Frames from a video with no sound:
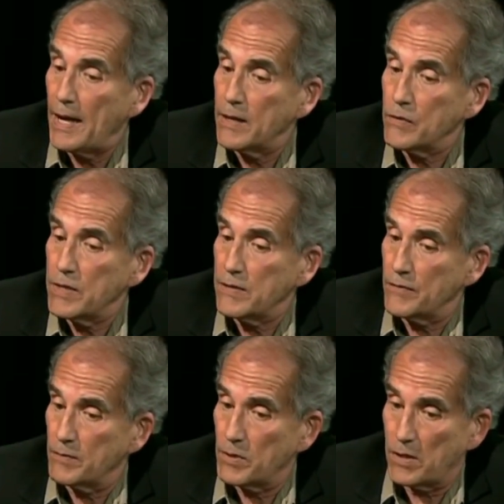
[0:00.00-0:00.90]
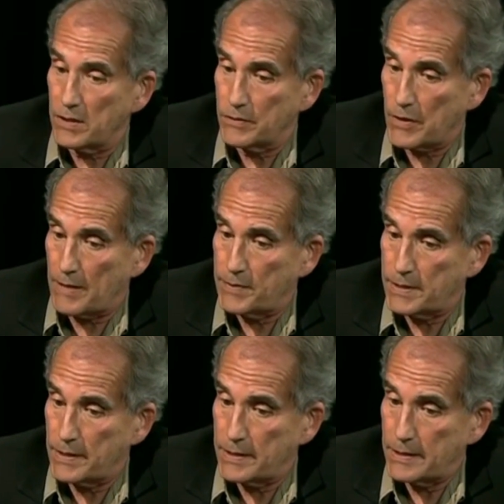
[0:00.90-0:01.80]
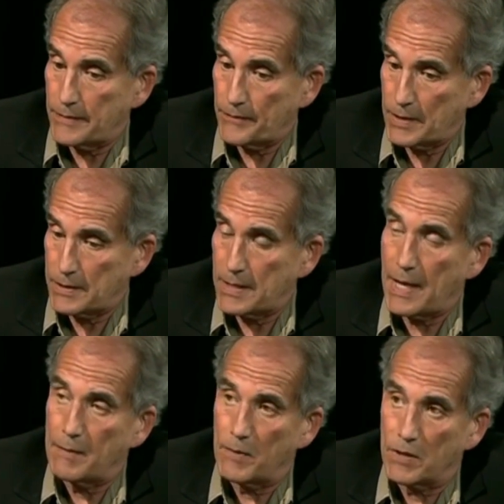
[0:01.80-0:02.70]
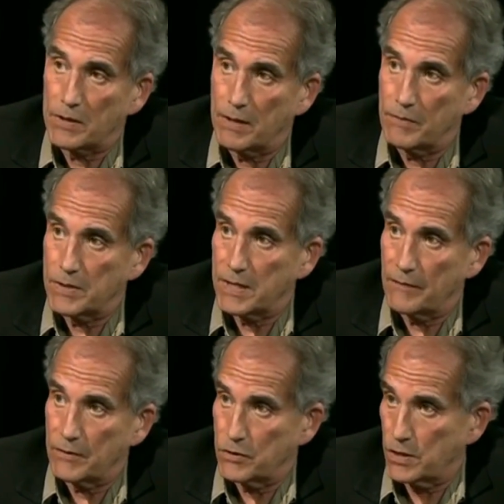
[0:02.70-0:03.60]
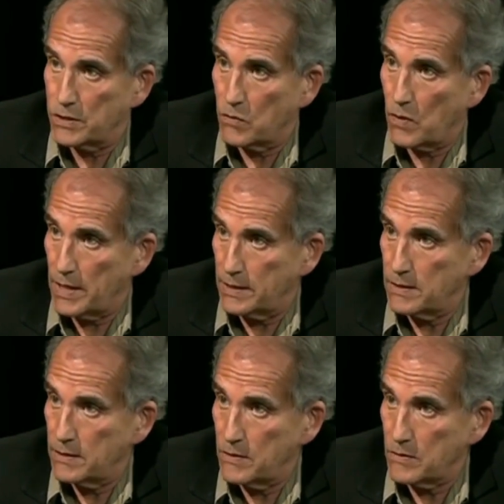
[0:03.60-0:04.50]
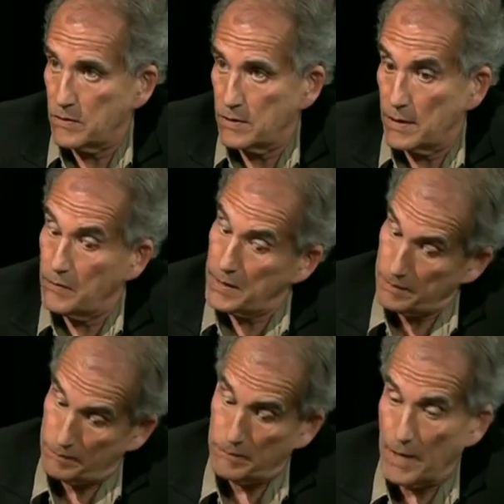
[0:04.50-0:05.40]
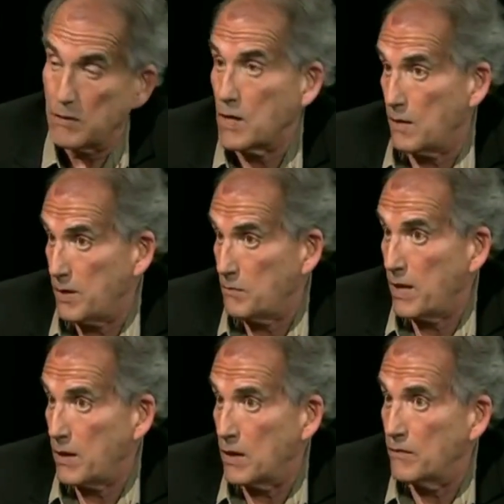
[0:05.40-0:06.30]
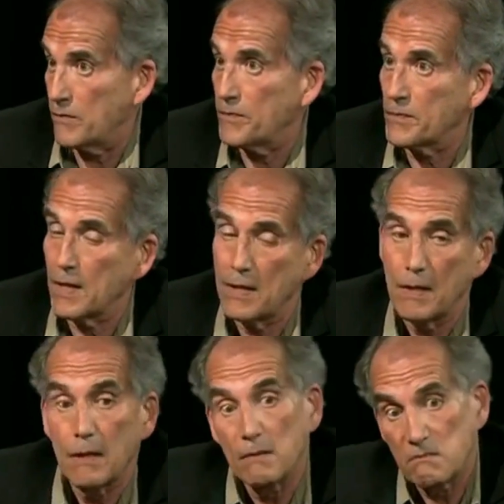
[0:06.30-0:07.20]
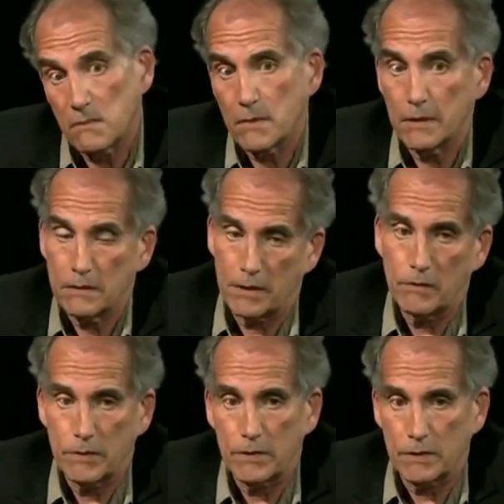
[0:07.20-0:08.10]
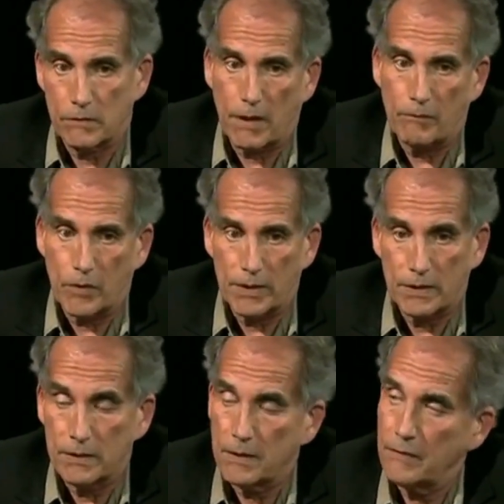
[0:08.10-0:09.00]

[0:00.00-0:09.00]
I agree. If the ball drops in the slot marked number 7 just once, you can say, well, and you get a big payoff. It's interesting, drop once.